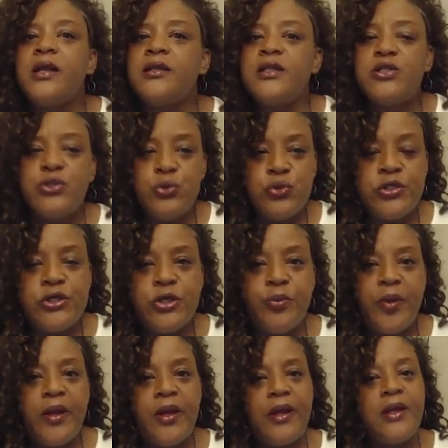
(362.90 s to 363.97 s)
this too shall
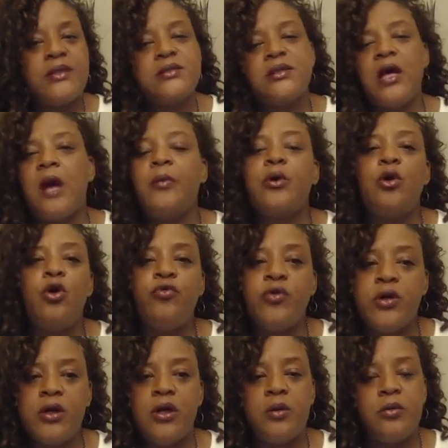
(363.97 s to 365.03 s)
pass. I'm an
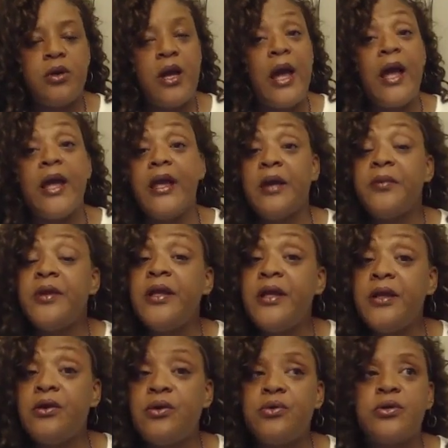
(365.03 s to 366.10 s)
overcomer. I am
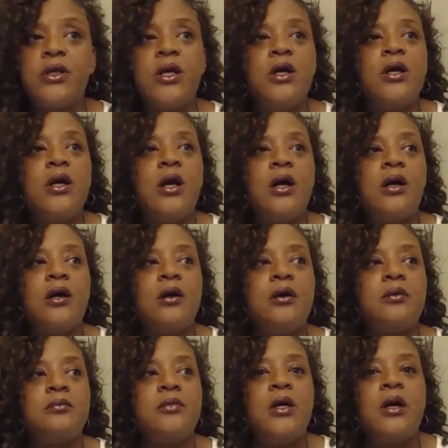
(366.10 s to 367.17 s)
healed.
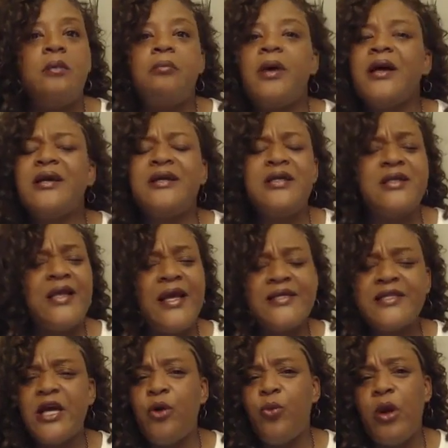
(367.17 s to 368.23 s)
My good
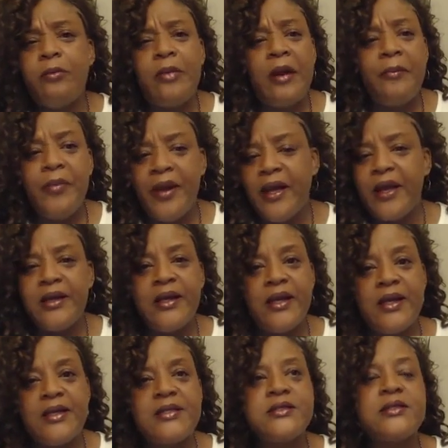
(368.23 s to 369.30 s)
days outweigh my bad
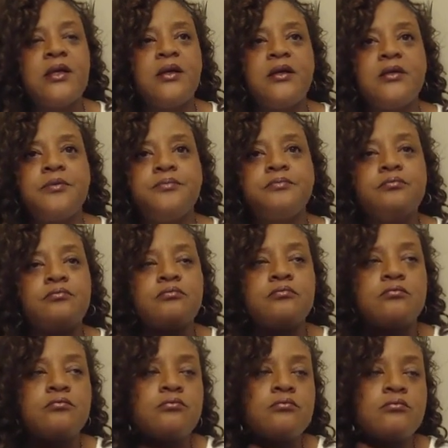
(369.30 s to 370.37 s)
days. You
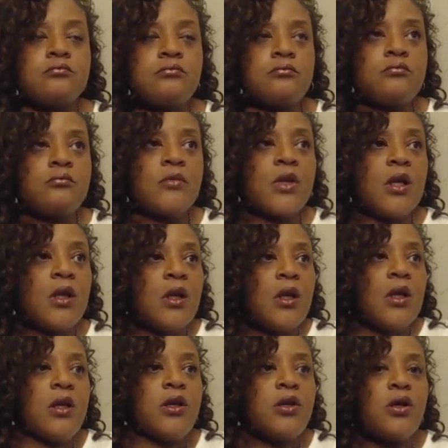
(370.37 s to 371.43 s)

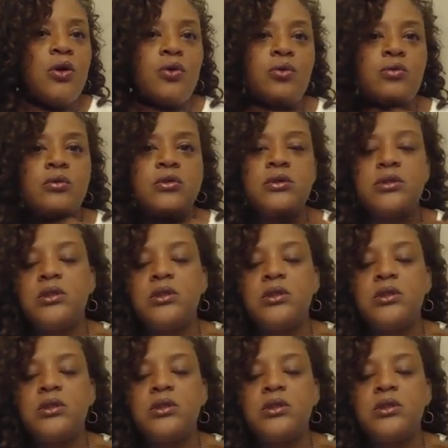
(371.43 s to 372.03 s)
know,